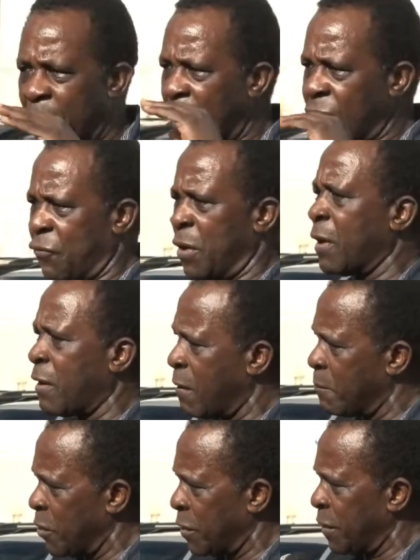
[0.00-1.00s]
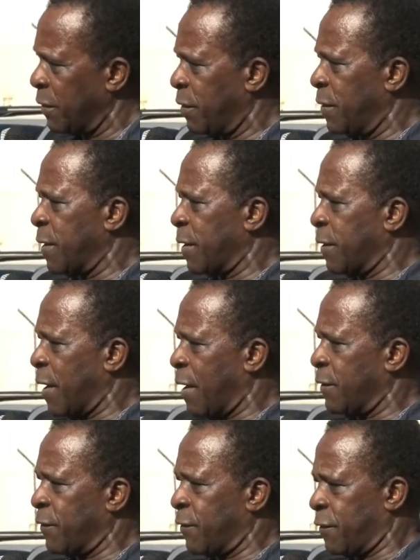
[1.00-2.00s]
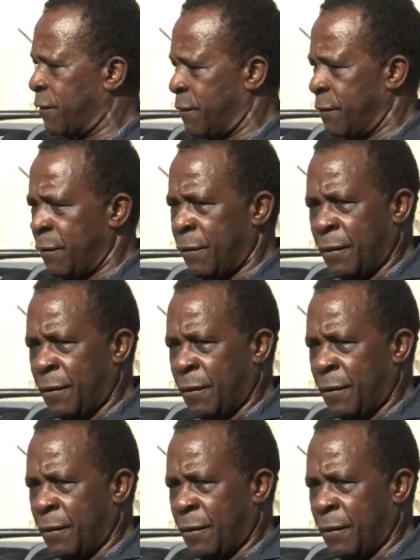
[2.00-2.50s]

Every community that has